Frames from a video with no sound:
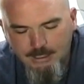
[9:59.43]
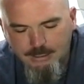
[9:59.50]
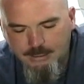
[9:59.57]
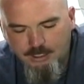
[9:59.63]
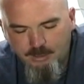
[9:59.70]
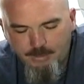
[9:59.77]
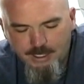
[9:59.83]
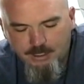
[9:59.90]

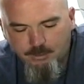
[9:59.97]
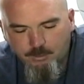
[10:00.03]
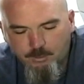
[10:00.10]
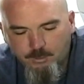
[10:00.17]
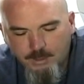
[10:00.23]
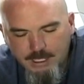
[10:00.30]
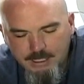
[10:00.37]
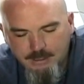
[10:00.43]
no matter
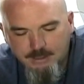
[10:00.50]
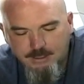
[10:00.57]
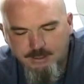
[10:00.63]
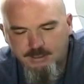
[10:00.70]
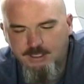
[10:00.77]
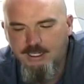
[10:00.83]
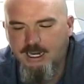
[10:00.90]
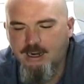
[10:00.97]
what the
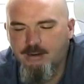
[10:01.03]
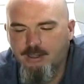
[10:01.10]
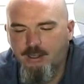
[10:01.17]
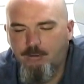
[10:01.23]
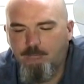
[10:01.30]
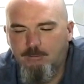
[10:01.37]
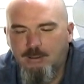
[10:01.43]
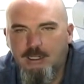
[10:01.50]

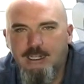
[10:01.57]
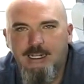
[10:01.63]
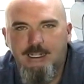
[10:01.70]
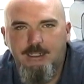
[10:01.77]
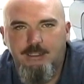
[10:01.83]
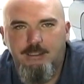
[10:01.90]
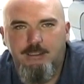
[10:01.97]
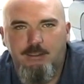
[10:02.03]
scenario
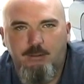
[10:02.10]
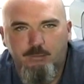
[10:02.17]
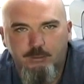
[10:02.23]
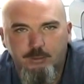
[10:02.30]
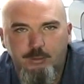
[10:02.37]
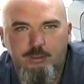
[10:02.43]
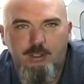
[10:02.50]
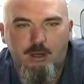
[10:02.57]
was, the
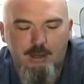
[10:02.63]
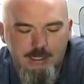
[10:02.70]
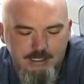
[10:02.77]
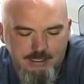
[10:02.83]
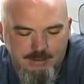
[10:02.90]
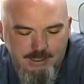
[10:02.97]
root cause of